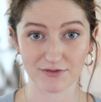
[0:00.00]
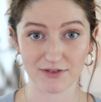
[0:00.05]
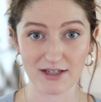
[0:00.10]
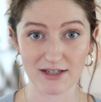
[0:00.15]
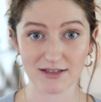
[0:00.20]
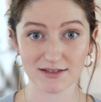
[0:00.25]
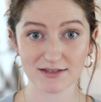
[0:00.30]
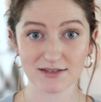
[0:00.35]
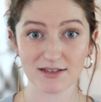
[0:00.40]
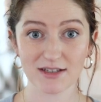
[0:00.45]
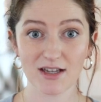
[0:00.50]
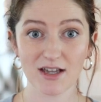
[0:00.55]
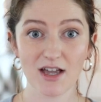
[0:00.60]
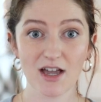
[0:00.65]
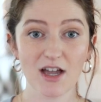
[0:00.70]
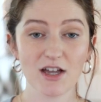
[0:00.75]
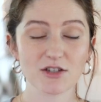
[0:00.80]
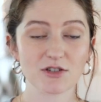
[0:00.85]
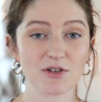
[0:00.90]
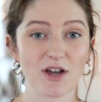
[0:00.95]
fees.
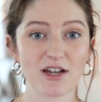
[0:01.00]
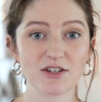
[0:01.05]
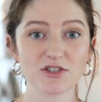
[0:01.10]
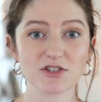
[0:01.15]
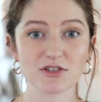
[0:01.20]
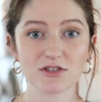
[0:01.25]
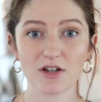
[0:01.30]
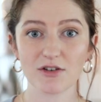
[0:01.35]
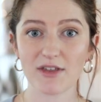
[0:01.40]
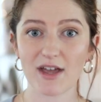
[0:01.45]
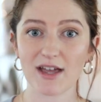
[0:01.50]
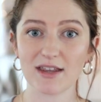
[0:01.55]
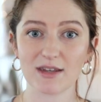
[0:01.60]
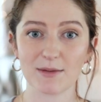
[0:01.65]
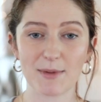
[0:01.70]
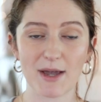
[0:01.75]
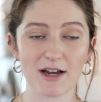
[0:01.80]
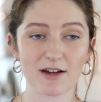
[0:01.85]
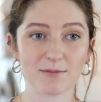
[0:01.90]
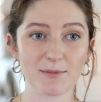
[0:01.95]
So I just know that in the
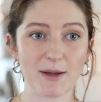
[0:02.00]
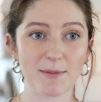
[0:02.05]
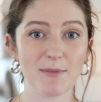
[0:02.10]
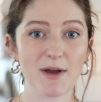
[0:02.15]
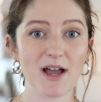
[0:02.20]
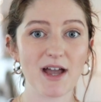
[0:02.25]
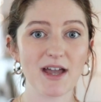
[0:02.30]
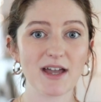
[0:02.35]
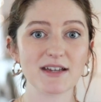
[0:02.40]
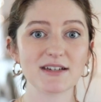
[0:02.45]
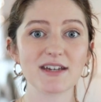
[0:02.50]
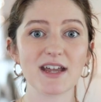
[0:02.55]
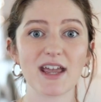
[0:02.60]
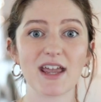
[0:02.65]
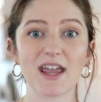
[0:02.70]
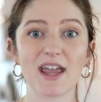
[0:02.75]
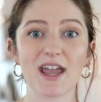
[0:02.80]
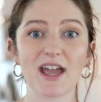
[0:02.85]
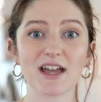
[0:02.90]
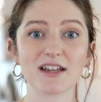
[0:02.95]
back of my mind,
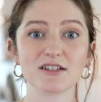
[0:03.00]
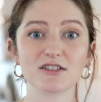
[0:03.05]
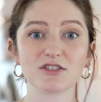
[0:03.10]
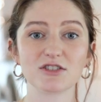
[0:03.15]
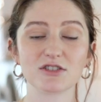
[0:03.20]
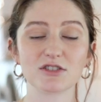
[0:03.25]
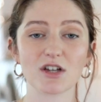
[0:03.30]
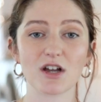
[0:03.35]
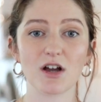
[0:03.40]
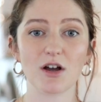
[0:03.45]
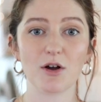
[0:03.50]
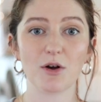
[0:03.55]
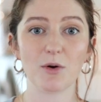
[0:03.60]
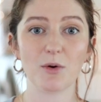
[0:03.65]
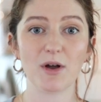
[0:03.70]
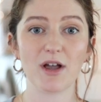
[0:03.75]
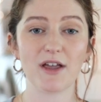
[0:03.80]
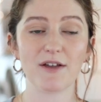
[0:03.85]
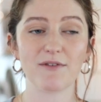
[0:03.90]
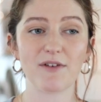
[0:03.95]
and
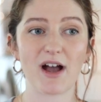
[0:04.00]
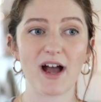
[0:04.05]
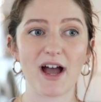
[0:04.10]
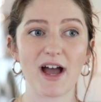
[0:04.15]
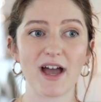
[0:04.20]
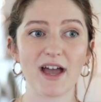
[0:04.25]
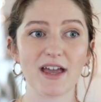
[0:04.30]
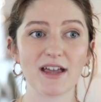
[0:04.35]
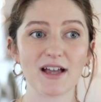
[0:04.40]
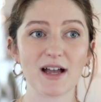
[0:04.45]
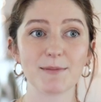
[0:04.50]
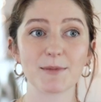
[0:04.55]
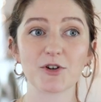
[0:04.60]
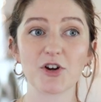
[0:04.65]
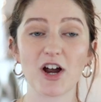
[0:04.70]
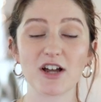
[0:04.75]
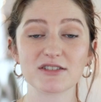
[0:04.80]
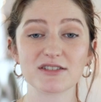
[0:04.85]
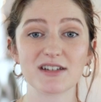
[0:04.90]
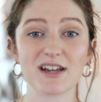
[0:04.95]
so if I come
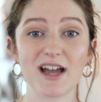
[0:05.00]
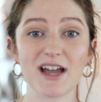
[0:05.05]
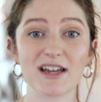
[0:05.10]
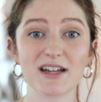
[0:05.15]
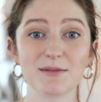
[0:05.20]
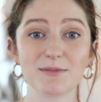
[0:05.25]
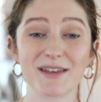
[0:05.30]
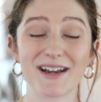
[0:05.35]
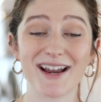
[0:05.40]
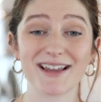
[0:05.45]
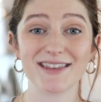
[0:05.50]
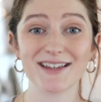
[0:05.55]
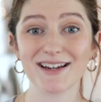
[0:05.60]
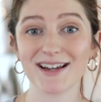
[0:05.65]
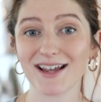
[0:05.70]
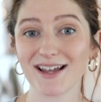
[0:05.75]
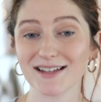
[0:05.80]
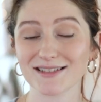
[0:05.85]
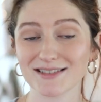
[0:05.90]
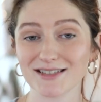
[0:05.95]
across an item that I think
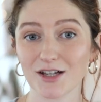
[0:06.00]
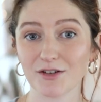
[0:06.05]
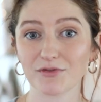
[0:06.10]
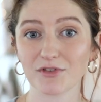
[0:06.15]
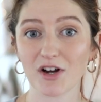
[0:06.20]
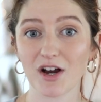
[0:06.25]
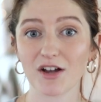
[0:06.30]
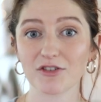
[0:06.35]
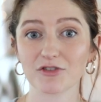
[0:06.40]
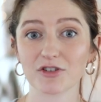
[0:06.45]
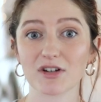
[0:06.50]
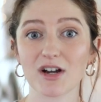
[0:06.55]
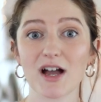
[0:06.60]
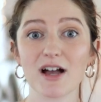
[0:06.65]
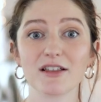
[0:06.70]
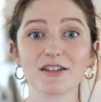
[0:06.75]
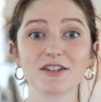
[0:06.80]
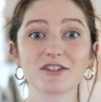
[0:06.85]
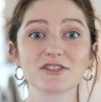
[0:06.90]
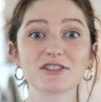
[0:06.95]
I can sell for
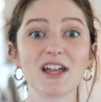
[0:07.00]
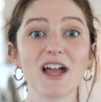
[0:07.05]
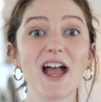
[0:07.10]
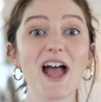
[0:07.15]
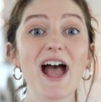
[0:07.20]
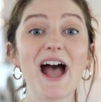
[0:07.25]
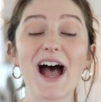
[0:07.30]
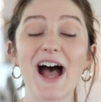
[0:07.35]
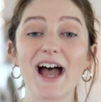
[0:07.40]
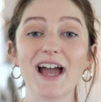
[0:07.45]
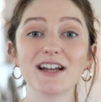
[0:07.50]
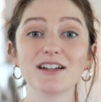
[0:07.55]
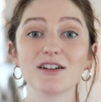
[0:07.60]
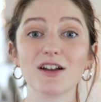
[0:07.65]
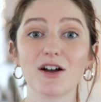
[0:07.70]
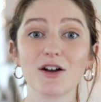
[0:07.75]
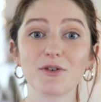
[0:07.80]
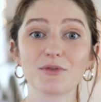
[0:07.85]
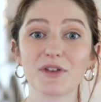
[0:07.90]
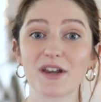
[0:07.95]
$100, I
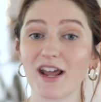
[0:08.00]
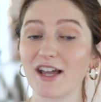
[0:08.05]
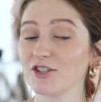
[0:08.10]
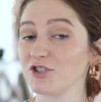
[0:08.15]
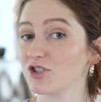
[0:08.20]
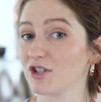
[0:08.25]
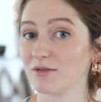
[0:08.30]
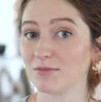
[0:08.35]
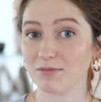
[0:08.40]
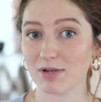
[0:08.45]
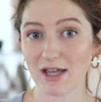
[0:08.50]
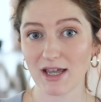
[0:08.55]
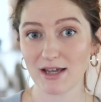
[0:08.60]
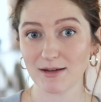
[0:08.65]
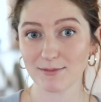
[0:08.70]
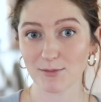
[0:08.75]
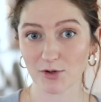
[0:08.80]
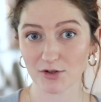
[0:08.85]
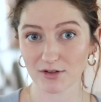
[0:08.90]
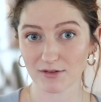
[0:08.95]
know that I shouldn't
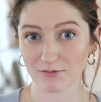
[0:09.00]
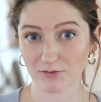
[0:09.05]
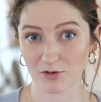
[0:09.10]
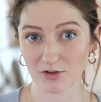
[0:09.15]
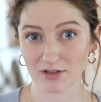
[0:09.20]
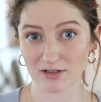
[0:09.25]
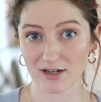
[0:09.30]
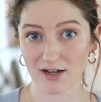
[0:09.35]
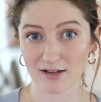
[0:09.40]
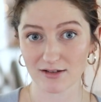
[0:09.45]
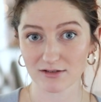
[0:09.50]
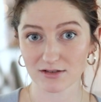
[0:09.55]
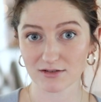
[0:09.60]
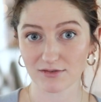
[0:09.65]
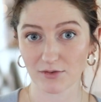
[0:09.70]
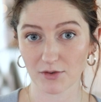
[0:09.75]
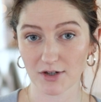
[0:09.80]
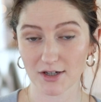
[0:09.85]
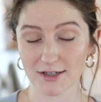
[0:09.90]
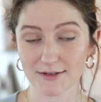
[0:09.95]
pay more than $40
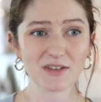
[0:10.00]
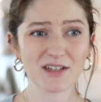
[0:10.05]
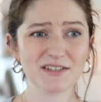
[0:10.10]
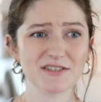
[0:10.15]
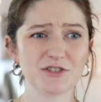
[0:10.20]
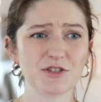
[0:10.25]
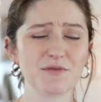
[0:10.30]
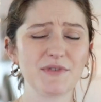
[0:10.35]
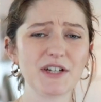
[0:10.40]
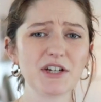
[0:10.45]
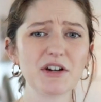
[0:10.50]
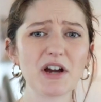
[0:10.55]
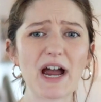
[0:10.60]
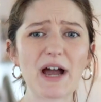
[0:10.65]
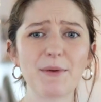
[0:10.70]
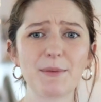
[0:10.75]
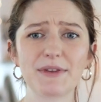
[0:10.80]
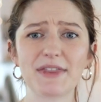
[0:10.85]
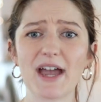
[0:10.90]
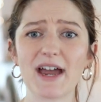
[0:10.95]
for it. So figure
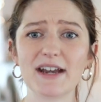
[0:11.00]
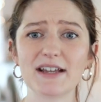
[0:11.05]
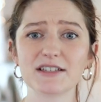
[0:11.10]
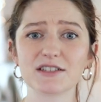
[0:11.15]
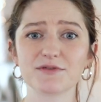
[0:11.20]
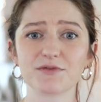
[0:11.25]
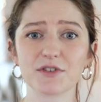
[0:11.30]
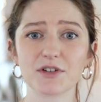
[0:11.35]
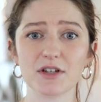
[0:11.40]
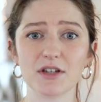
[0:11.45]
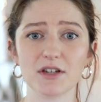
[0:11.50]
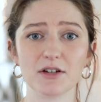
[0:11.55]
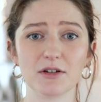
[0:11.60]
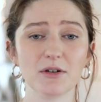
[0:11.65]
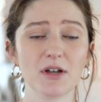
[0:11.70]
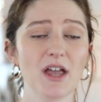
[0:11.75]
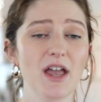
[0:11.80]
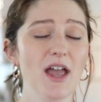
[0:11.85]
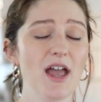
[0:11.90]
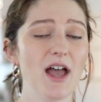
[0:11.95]
out what that is for you.
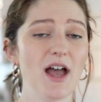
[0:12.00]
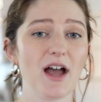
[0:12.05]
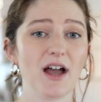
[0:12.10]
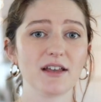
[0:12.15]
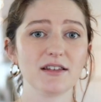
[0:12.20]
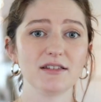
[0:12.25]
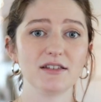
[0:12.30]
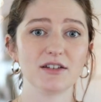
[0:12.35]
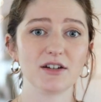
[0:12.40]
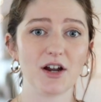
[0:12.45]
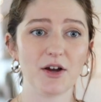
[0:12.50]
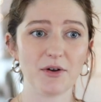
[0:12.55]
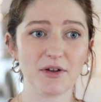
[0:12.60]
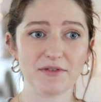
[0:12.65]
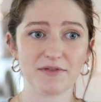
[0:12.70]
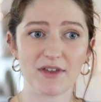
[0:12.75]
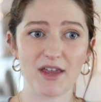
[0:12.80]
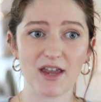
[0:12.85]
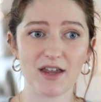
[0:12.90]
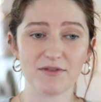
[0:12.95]

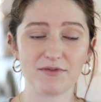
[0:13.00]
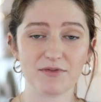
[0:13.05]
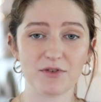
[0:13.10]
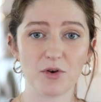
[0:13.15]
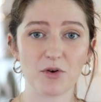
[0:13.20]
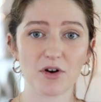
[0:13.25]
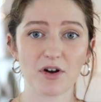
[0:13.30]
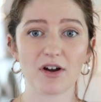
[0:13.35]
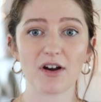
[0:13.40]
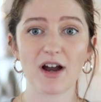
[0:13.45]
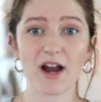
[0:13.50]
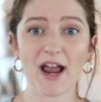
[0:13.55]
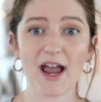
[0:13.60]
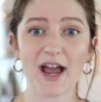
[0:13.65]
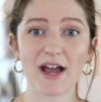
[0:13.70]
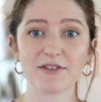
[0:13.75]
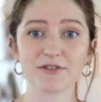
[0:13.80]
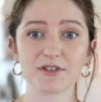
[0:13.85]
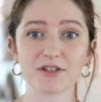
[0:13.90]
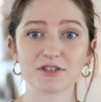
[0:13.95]
If your
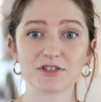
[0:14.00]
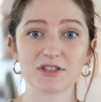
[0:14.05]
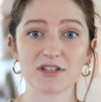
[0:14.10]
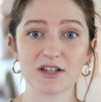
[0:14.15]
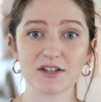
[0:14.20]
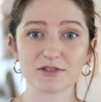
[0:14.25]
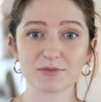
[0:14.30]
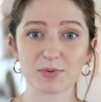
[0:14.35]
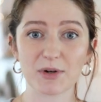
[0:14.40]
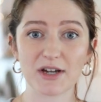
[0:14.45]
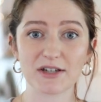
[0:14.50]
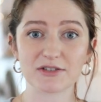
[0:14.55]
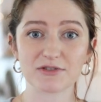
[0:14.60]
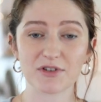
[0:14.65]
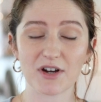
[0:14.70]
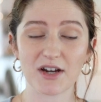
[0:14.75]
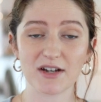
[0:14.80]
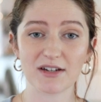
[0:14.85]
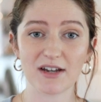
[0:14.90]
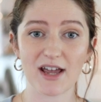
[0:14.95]
average sales price
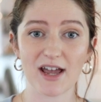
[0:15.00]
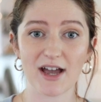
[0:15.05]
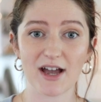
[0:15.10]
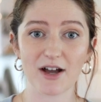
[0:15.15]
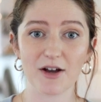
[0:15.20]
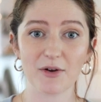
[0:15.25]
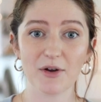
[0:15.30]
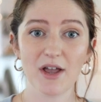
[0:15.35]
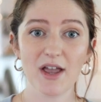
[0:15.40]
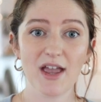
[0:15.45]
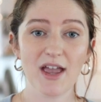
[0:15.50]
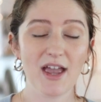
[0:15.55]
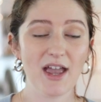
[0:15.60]
right now